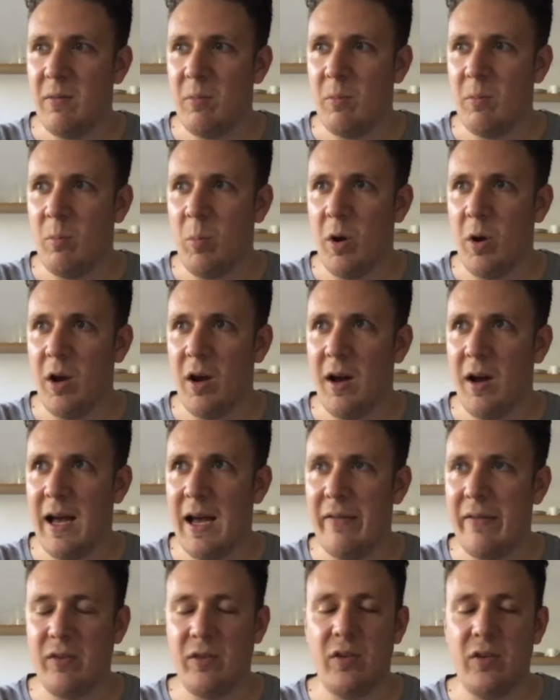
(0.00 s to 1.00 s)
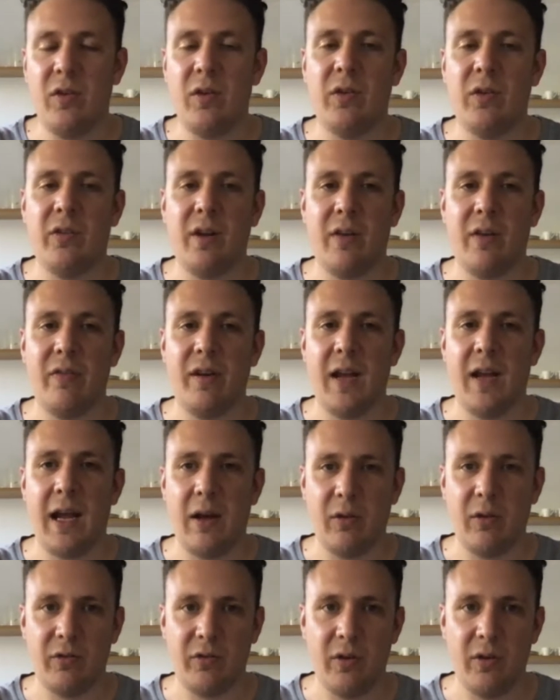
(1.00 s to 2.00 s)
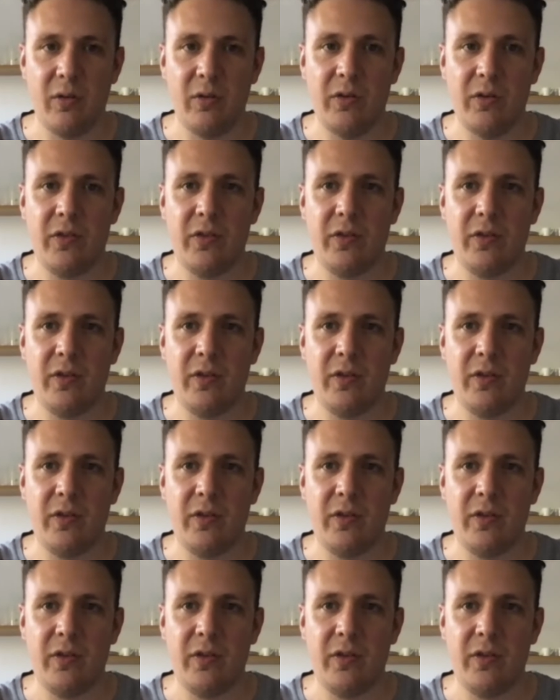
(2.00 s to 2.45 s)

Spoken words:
we are having to do stuff in households.